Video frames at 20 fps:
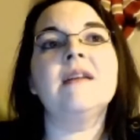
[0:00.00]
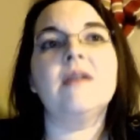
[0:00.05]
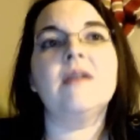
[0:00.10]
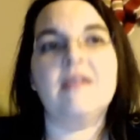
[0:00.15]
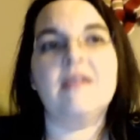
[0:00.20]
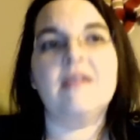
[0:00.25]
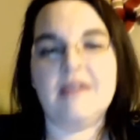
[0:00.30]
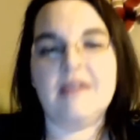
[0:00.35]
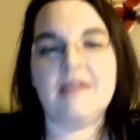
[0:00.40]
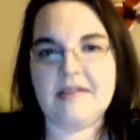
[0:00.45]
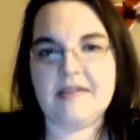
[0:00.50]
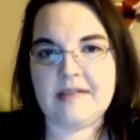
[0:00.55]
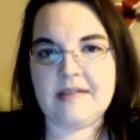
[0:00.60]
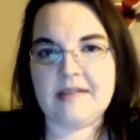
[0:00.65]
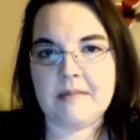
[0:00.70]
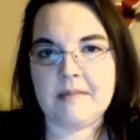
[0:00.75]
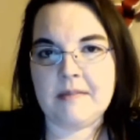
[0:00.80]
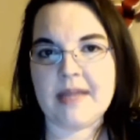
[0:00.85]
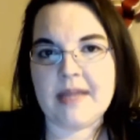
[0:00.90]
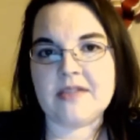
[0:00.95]
This
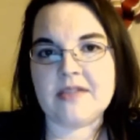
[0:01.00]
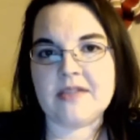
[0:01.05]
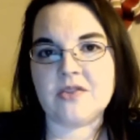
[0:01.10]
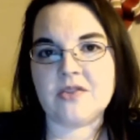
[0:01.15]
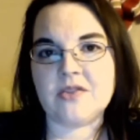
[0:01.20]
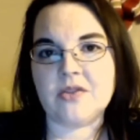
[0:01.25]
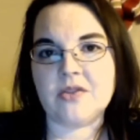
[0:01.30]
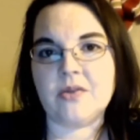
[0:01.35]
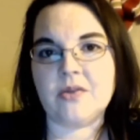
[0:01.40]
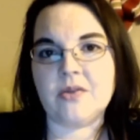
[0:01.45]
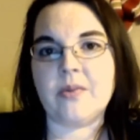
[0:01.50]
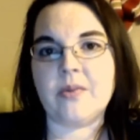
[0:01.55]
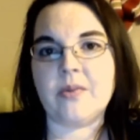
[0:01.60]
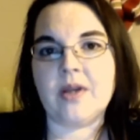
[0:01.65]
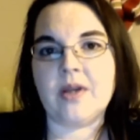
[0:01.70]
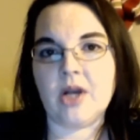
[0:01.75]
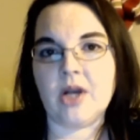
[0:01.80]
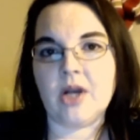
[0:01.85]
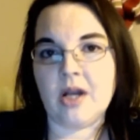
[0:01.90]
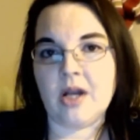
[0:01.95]
semester we
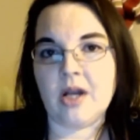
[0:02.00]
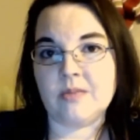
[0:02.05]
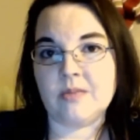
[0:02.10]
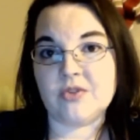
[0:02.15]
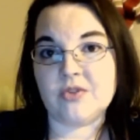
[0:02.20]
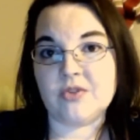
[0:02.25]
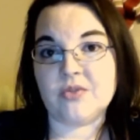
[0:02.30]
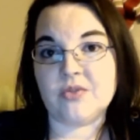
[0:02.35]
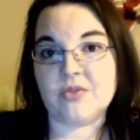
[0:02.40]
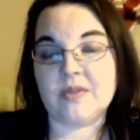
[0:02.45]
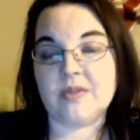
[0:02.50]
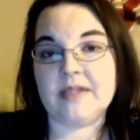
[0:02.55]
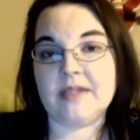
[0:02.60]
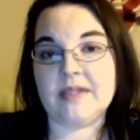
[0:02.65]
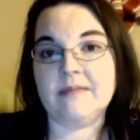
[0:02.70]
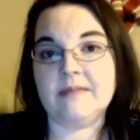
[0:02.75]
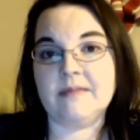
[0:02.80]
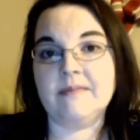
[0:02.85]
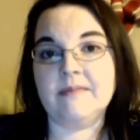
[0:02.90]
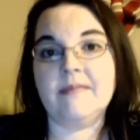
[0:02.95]
are homeschooling.
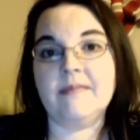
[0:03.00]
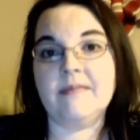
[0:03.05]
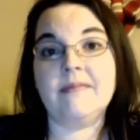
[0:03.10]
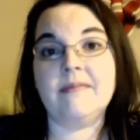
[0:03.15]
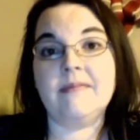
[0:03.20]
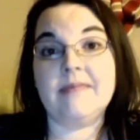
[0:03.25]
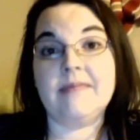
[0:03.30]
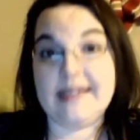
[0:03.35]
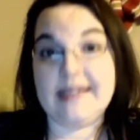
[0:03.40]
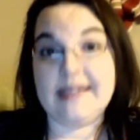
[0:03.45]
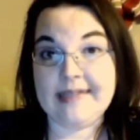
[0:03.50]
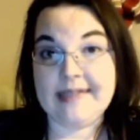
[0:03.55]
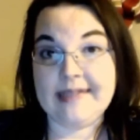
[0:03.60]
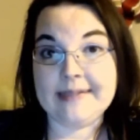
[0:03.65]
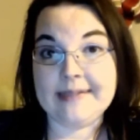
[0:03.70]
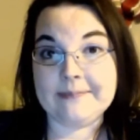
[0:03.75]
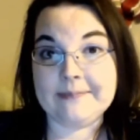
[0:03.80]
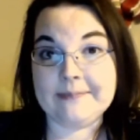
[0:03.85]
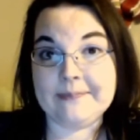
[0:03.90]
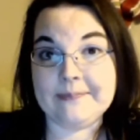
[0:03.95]
That's it.
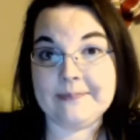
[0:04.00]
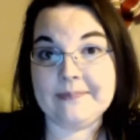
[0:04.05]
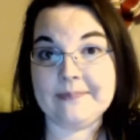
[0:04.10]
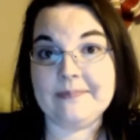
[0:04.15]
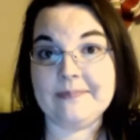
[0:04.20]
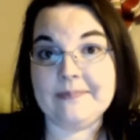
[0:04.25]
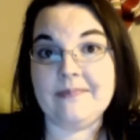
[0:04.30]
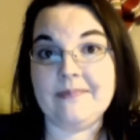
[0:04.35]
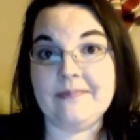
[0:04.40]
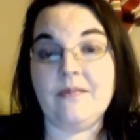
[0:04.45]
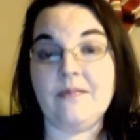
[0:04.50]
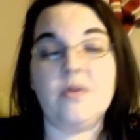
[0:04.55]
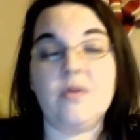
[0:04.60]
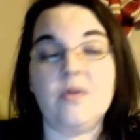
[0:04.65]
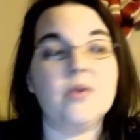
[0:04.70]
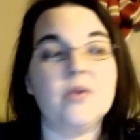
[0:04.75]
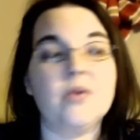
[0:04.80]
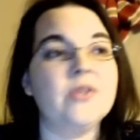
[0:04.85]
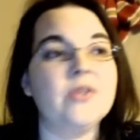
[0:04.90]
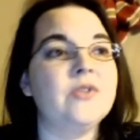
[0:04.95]
We're
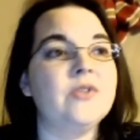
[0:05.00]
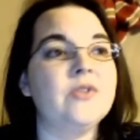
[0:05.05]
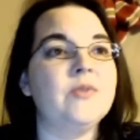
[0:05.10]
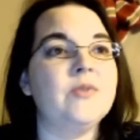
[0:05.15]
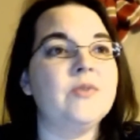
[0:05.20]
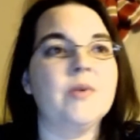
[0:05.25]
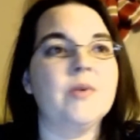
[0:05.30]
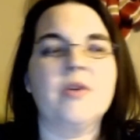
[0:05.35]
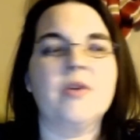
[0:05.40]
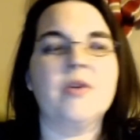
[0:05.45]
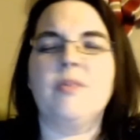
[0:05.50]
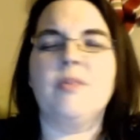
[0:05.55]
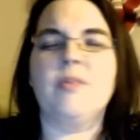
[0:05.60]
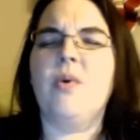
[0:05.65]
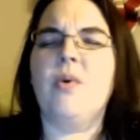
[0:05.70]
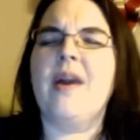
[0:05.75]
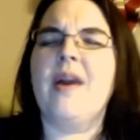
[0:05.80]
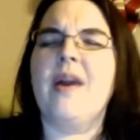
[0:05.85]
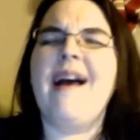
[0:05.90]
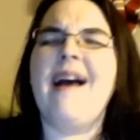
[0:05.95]
going to
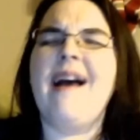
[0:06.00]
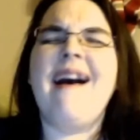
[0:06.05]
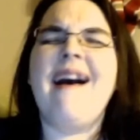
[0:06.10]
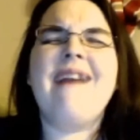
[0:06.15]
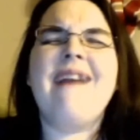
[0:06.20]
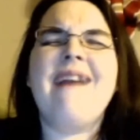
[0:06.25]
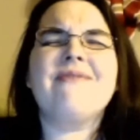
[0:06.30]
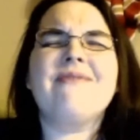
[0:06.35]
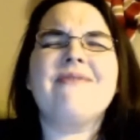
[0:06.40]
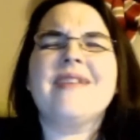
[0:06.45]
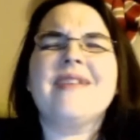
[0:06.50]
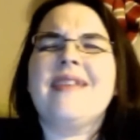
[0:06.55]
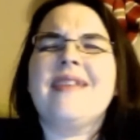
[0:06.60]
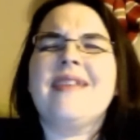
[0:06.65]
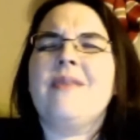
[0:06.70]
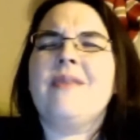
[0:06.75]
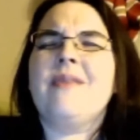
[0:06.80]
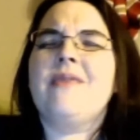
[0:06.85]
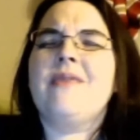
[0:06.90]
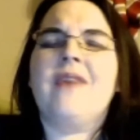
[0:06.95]
pour
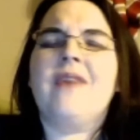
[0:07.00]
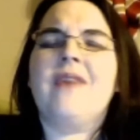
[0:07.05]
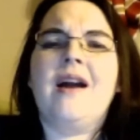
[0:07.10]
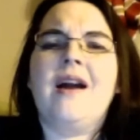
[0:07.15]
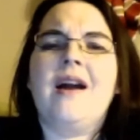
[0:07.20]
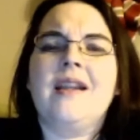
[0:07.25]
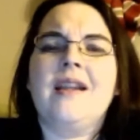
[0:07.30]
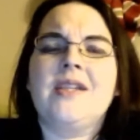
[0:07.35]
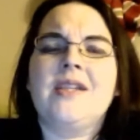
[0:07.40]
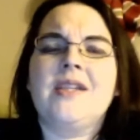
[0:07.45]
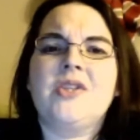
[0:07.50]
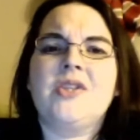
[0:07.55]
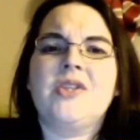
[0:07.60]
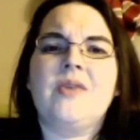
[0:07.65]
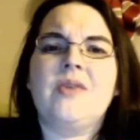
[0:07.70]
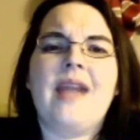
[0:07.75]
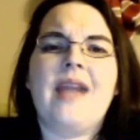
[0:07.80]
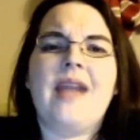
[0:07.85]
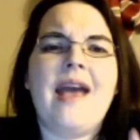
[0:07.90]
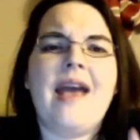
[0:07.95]
everything we've got into
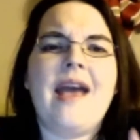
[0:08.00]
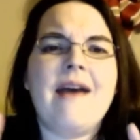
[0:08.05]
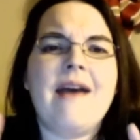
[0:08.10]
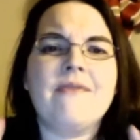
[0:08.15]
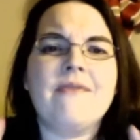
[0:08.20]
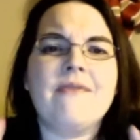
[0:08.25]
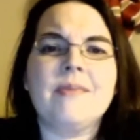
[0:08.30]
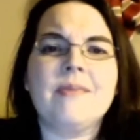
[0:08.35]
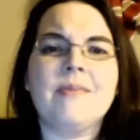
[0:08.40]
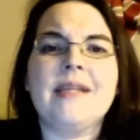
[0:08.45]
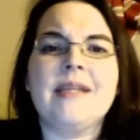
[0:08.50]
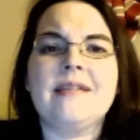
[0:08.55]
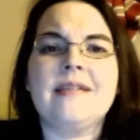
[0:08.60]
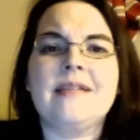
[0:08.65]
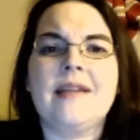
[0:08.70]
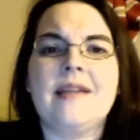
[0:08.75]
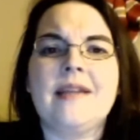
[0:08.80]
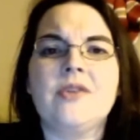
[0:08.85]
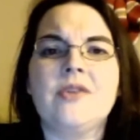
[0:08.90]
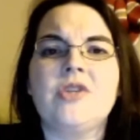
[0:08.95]
it. Everybody's
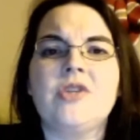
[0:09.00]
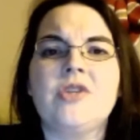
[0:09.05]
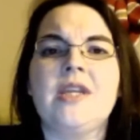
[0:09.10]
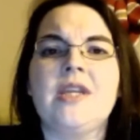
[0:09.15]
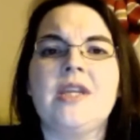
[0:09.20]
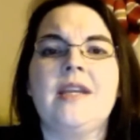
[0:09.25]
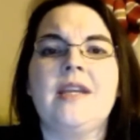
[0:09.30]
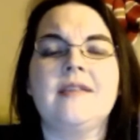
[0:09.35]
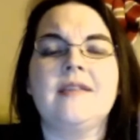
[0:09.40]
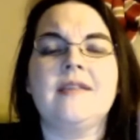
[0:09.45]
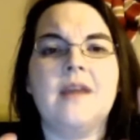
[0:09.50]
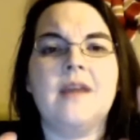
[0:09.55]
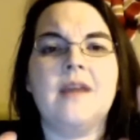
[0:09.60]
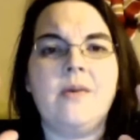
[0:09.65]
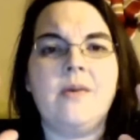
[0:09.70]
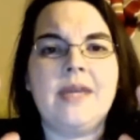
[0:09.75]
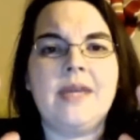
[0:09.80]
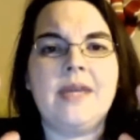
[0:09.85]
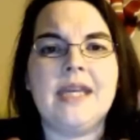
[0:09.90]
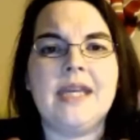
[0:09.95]
energy is
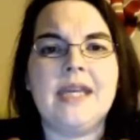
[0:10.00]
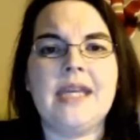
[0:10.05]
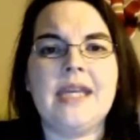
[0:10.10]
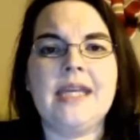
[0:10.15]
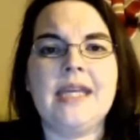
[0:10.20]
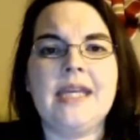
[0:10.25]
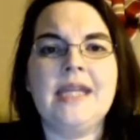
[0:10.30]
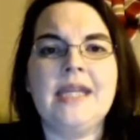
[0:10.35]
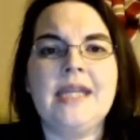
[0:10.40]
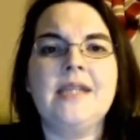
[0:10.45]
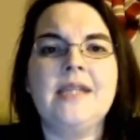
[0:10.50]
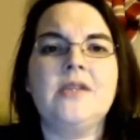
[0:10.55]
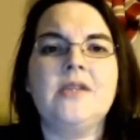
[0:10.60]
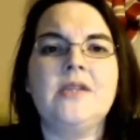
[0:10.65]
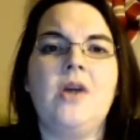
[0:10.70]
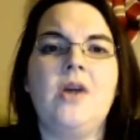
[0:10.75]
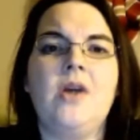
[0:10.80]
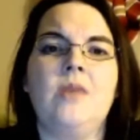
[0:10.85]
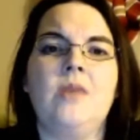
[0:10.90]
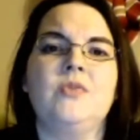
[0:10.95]
going into
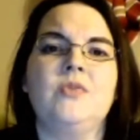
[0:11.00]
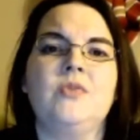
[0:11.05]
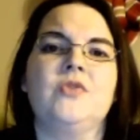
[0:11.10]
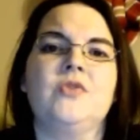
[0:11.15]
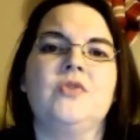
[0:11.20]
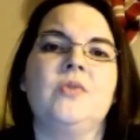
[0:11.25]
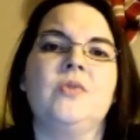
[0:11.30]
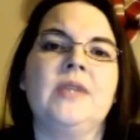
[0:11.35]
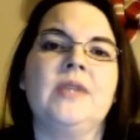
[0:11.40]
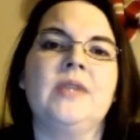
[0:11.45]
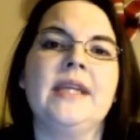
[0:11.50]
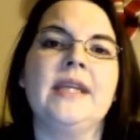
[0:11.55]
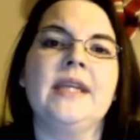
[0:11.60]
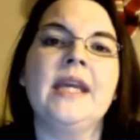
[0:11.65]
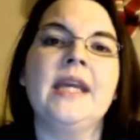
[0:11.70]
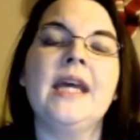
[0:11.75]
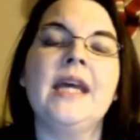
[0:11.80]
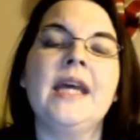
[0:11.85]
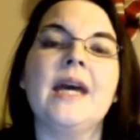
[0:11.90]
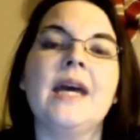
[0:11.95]
homeschooling,
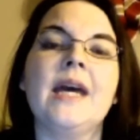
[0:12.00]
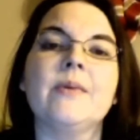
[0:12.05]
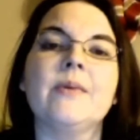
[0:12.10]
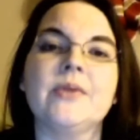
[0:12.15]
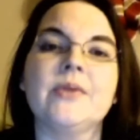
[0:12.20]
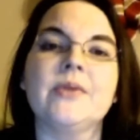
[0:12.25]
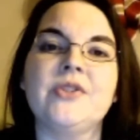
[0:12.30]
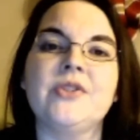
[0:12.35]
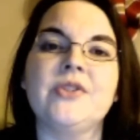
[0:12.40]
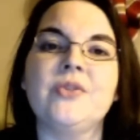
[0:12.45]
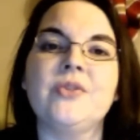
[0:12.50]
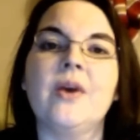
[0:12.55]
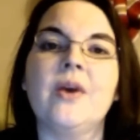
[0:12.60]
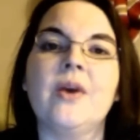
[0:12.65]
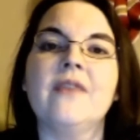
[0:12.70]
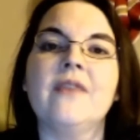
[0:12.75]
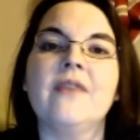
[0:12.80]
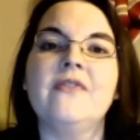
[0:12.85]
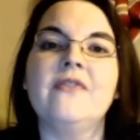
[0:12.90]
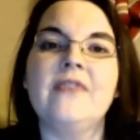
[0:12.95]
and we're going to do
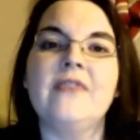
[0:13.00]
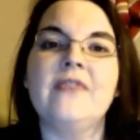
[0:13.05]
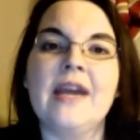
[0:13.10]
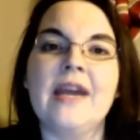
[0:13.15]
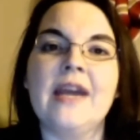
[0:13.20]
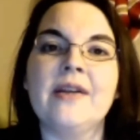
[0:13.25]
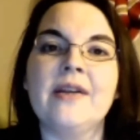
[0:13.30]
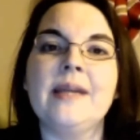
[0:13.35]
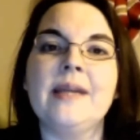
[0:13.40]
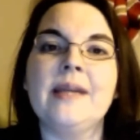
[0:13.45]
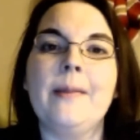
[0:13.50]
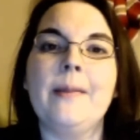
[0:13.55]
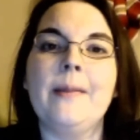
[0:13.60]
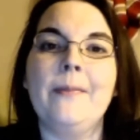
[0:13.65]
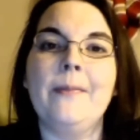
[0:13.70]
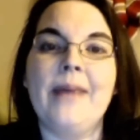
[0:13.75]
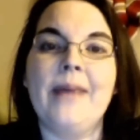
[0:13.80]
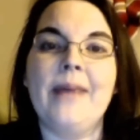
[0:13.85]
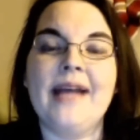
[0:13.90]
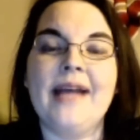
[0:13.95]
our very
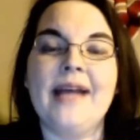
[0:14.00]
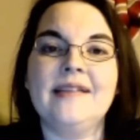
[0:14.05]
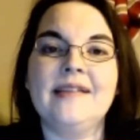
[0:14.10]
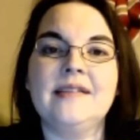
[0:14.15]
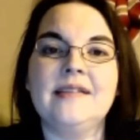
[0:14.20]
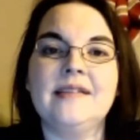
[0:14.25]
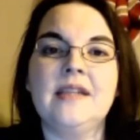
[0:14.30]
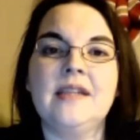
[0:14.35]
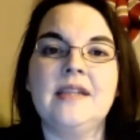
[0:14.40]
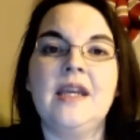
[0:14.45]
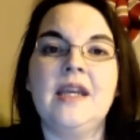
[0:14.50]
best.